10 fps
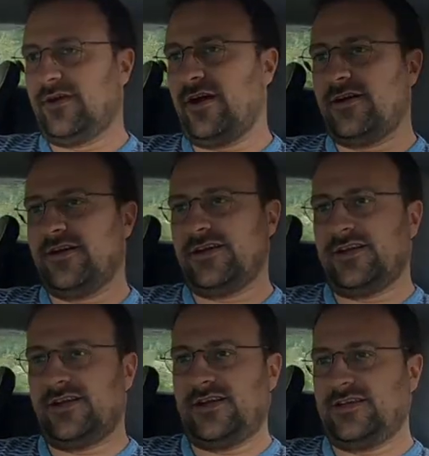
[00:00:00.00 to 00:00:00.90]

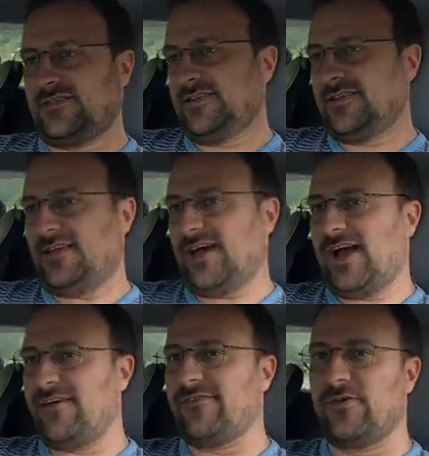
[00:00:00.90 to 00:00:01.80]

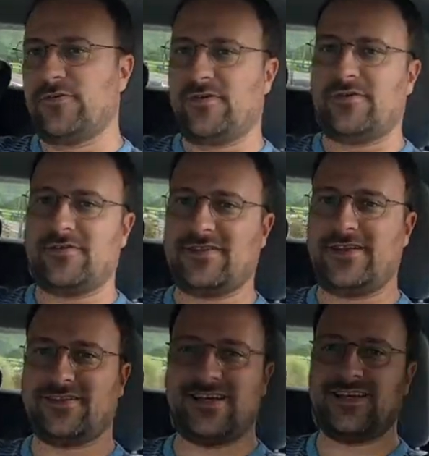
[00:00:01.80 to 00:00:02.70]
I've owned,
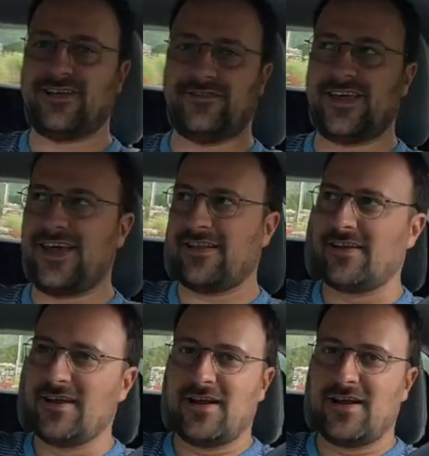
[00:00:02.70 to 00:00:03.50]
see, it takes off again.